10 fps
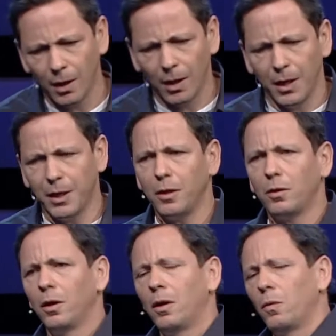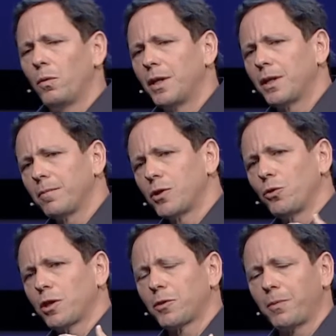Indeed, when it comes to
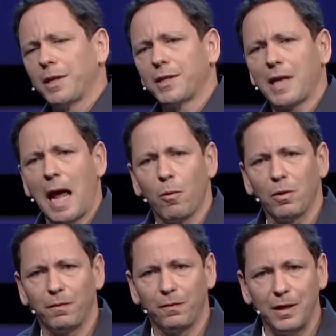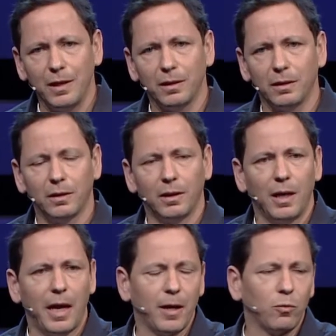express how we feel
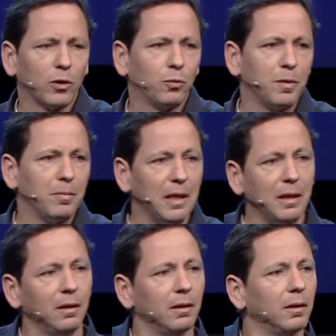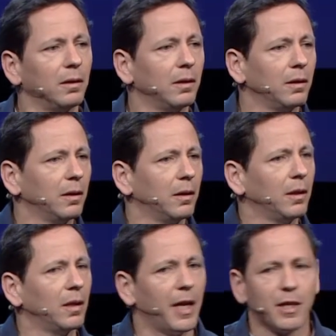and what we mean,
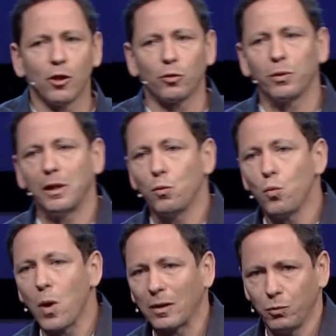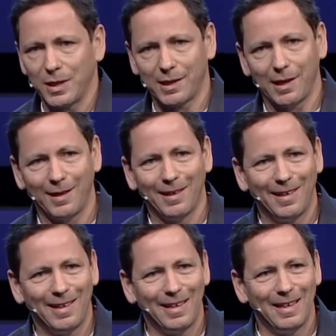it's not really what we say,
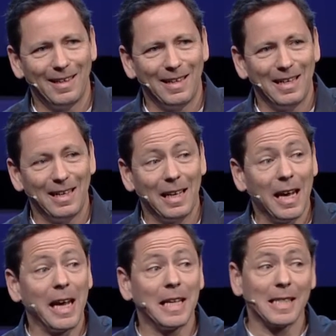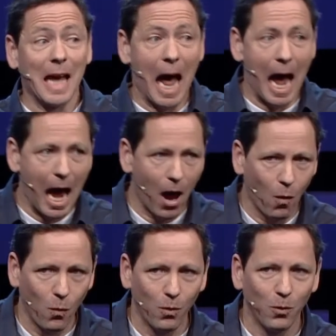it's
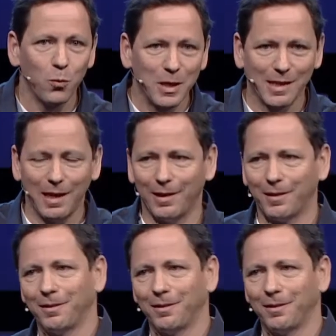how we say it.